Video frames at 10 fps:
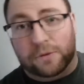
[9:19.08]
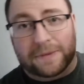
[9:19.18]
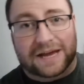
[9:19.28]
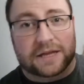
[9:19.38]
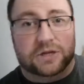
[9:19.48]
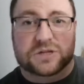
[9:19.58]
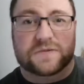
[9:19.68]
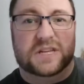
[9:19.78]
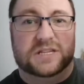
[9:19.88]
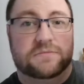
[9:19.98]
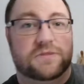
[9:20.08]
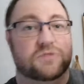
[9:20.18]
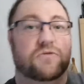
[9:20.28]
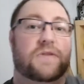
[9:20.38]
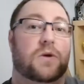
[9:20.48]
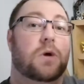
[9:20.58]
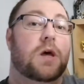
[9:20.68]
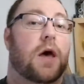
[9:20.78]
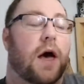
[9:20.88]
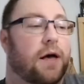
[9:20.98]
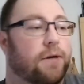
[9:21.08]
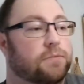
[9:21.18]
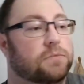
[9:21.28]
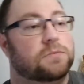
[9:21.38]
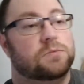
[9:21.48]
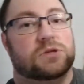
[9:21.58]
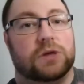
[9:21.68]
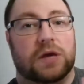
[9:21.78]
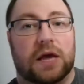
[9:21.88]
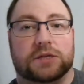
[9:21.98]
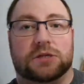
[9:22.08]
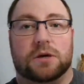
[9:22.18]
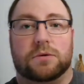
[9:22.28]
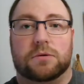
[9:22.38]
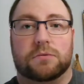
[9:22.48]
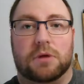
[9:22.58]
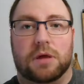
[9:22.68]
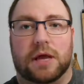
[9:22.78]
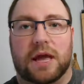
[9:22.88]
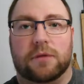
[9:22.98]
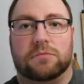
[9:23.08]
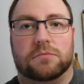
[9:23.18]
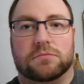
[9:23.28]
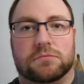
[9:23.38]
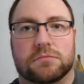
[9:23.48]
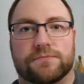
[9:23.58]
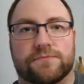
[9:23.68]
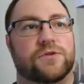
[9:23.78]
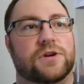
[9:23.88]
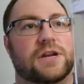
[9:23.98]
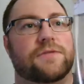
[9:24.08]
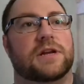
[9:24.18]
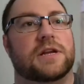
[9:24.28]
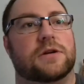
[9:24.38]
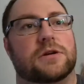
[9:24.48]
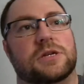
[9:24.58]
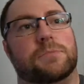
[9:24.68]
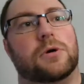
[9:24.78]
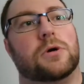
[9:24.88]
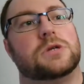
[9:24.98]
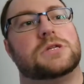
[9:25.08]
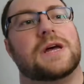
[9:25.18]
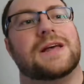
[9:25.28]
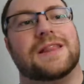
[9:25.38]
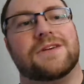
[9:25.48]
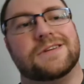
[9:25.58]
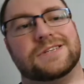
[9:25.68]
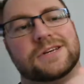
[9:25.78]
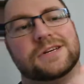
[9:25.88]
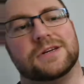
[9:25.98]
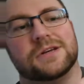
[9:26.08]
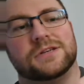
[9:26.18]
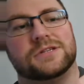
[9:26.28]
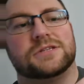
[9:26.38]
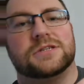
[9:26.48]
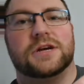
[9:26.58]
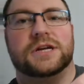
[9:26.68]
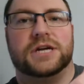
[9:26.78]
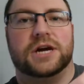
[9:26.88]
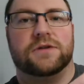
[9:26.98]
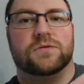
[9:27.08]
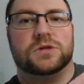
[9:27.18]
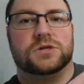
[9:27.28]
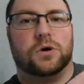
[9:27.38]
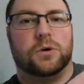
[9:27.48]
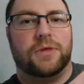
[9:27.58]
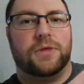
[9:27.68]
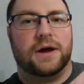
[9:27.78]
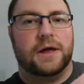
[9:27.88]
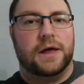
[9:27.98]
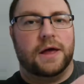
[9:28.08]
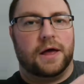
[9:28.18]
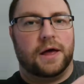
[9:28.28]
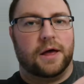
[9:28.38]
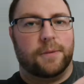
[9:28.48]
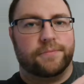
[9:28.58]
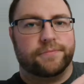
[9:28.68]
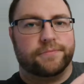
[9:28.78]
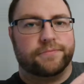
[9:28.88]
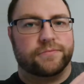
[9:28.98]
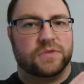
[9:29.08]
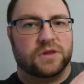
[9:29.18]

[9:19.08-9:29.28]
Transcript: but I put him back in just for this this reveal. Um, so yeah, so again, really really nicely boxed. There is a, a slight tear on the top there. Um,